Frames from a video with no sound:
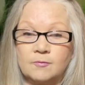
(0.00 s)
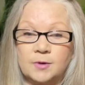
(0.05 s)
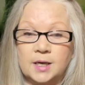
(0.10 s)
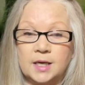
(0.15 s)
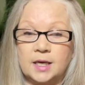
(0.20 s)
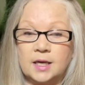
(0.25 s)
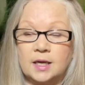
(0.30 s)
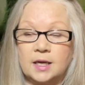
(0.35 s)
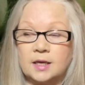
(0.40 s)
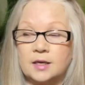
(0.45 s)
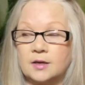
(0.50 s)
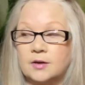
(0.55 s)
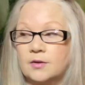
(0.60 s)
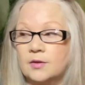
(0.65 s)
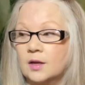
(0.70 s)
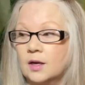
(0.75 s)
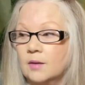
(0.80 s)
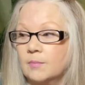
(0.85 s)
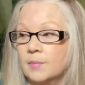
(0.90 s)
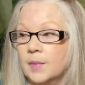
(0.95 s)
reading and you
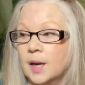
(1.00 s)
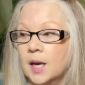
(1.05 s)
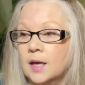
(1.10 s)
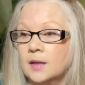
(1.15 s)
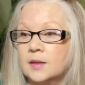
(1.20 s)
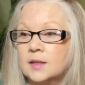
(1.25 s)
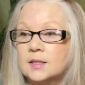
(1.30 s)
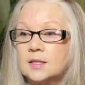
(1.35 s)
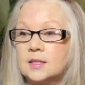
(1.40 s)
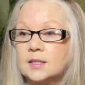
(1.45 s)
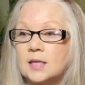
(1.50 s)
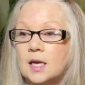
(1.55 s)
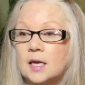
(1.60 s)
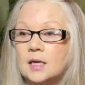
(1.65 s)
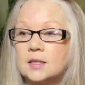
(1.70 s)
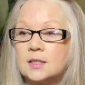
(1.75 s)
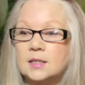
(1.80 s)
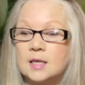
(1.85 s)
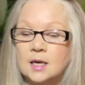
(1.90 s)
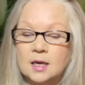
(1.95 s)
think, man, this
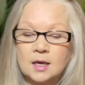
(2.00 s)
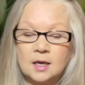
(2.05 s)
sucks,